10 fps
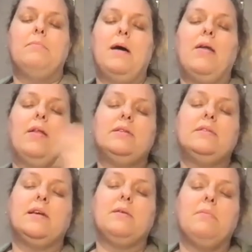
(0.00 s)

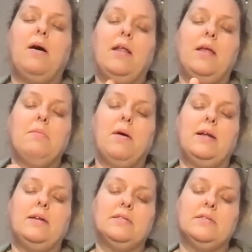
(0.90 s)
Balancing body,
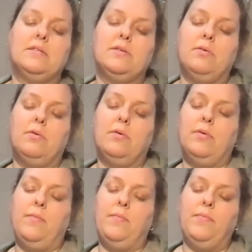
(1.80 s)
mind, and
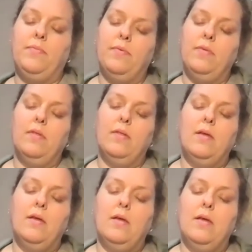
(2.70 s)
soul,
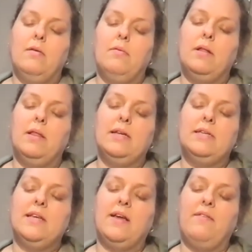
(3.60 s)

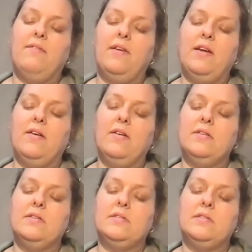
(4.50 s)
releasing
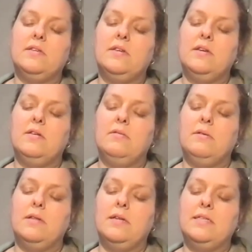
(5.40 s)
fears,
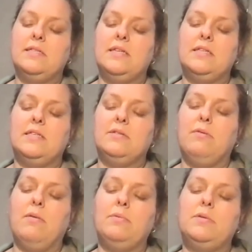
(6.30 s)
releasing
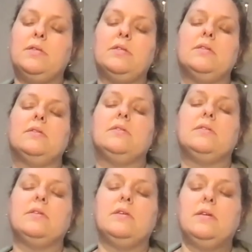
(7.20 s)

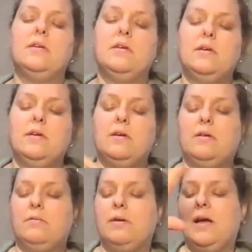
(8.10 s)
disruptions.
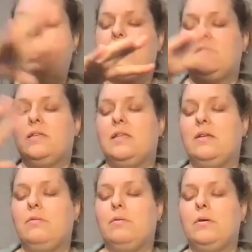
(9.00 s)
We ask that
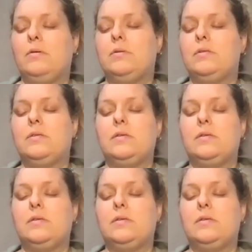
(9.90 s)
the root